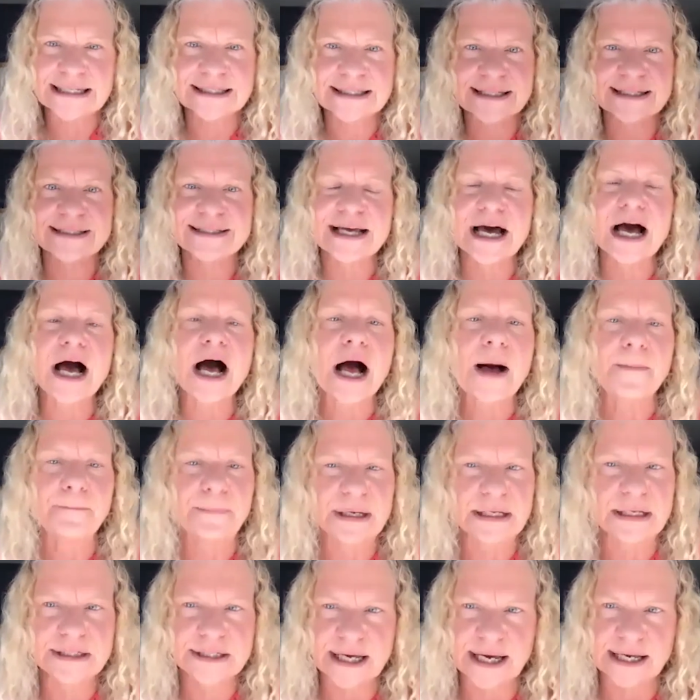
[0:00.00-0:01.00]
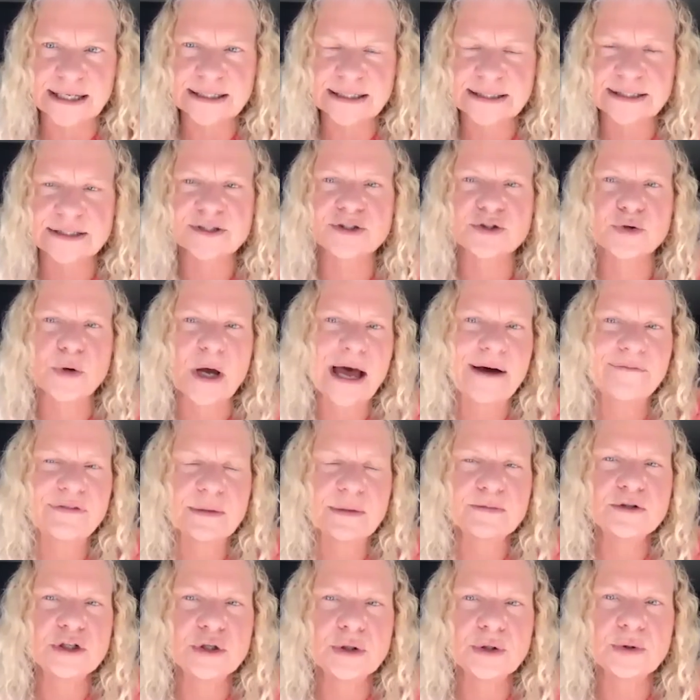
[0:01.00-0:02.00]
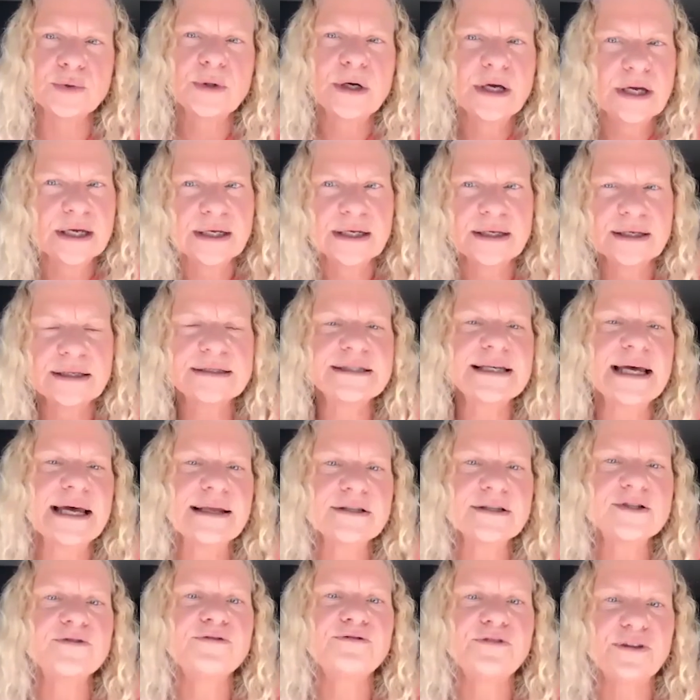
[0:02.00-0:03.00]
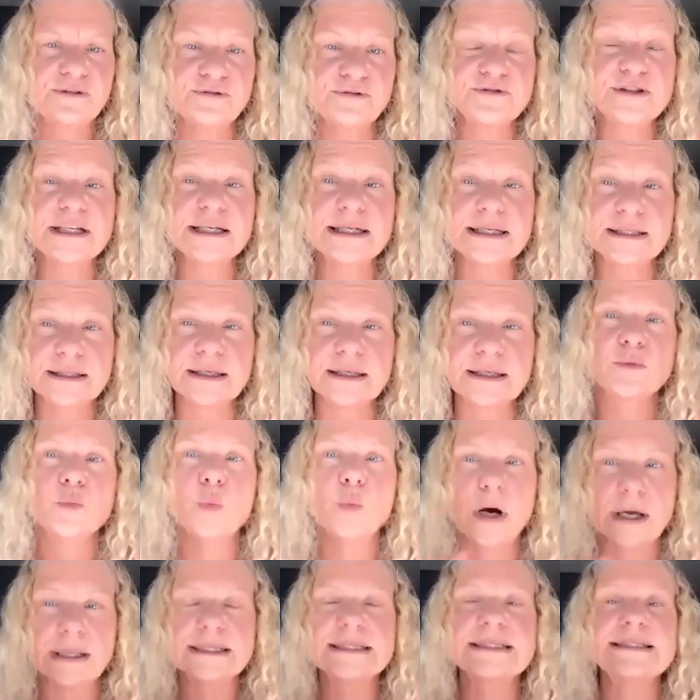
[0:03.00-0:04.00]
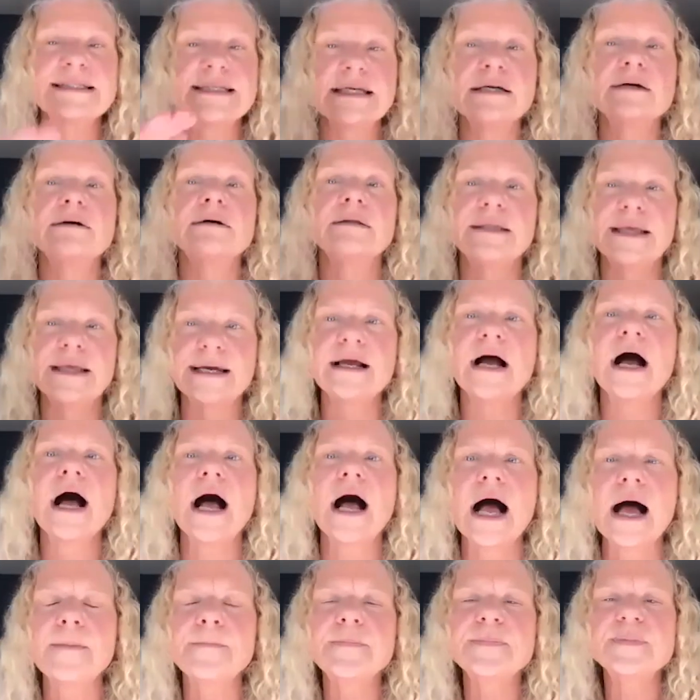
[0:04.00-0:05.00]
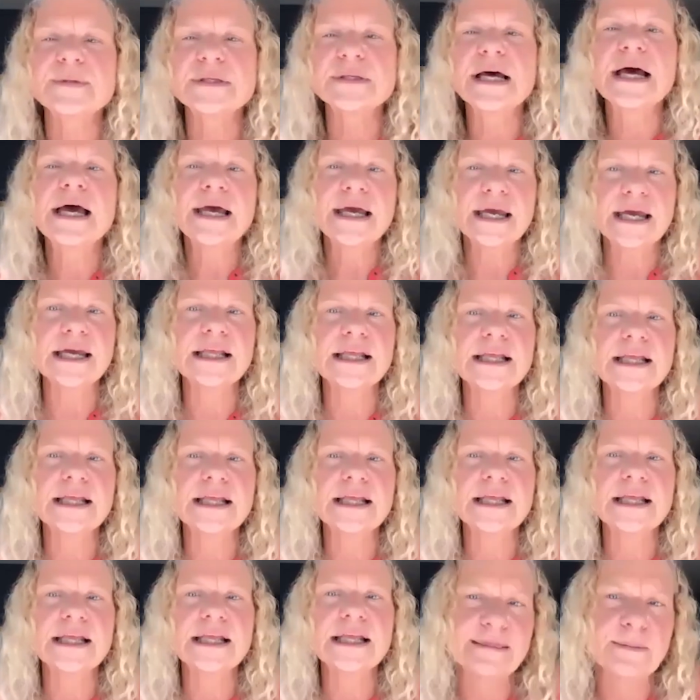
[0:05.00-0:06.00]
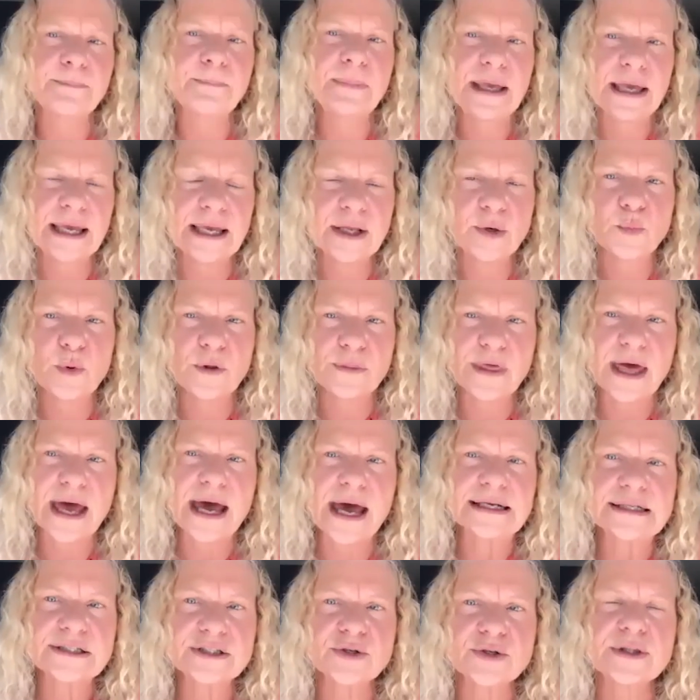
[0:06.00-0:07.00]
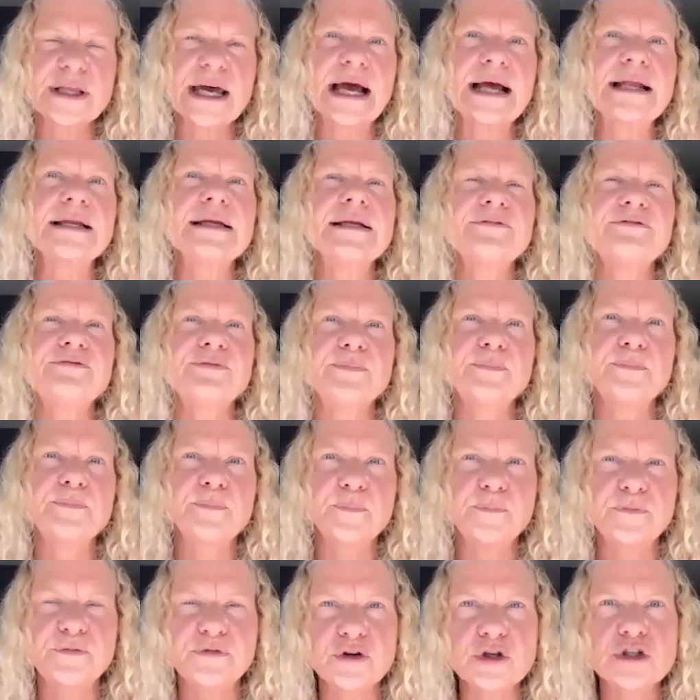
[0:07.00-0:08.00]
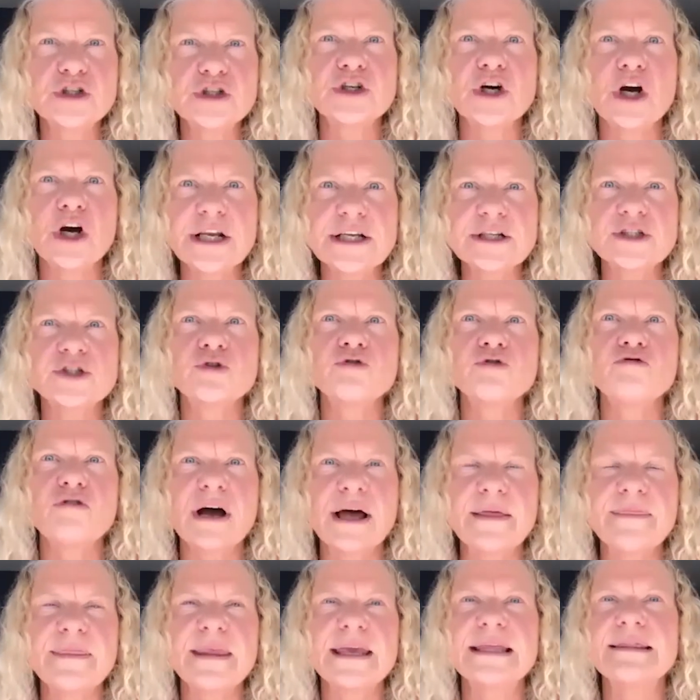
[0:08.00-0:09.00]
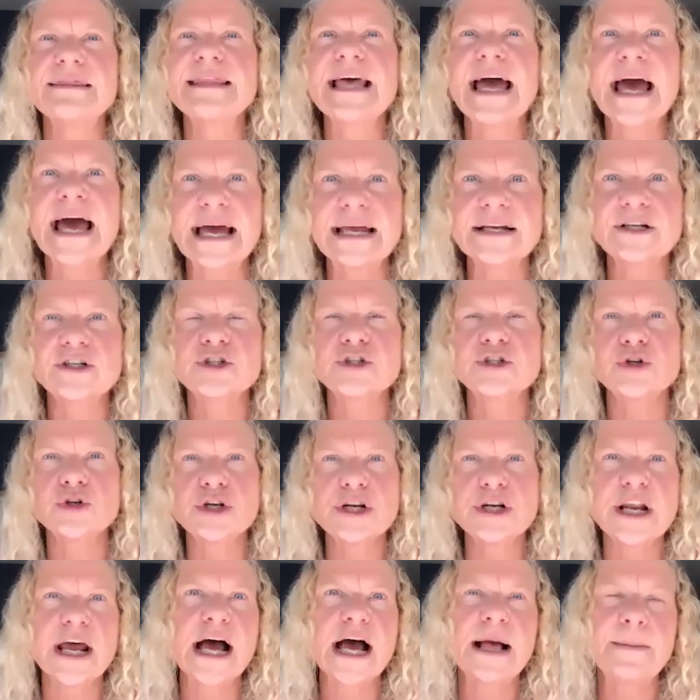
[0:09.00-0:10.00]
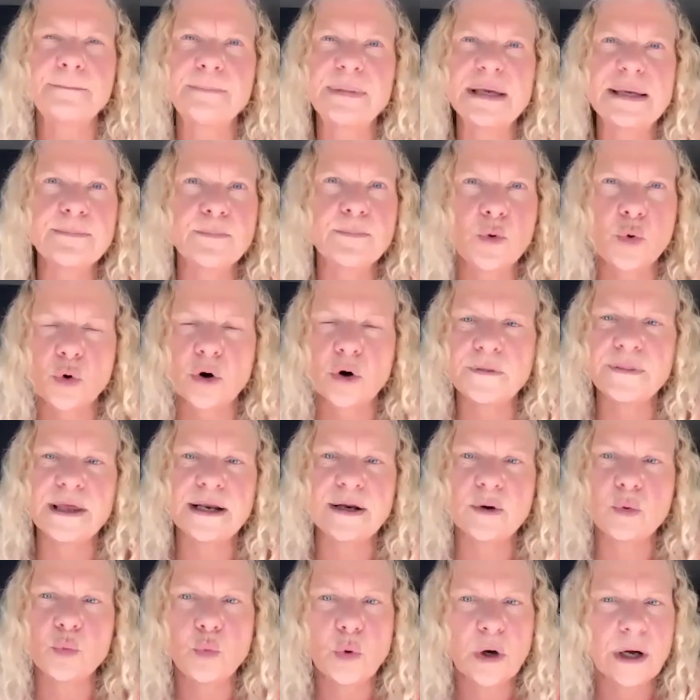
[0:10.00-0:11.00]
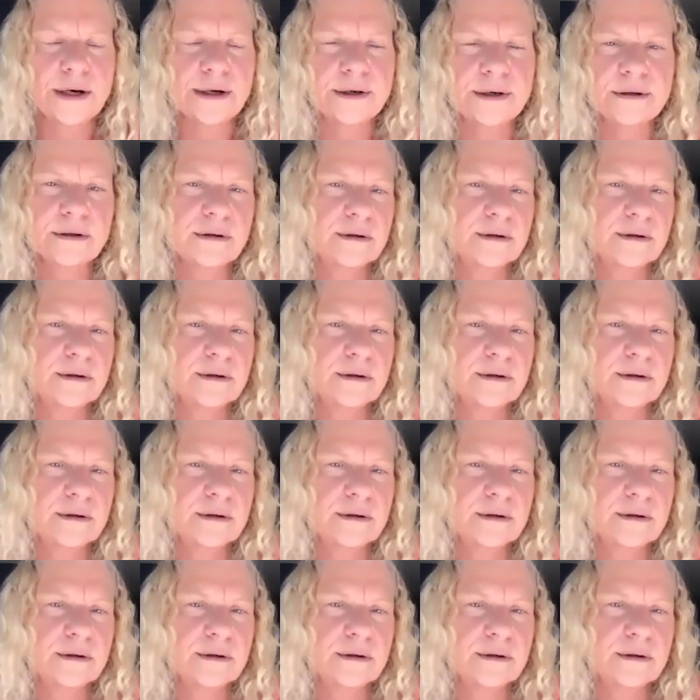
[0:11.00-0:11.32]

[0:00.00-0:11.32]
is the hopping test. So have them do 10 to 15 one single leg hops and looking at the pain with that. So that if for starting to run, that should not be more than a 1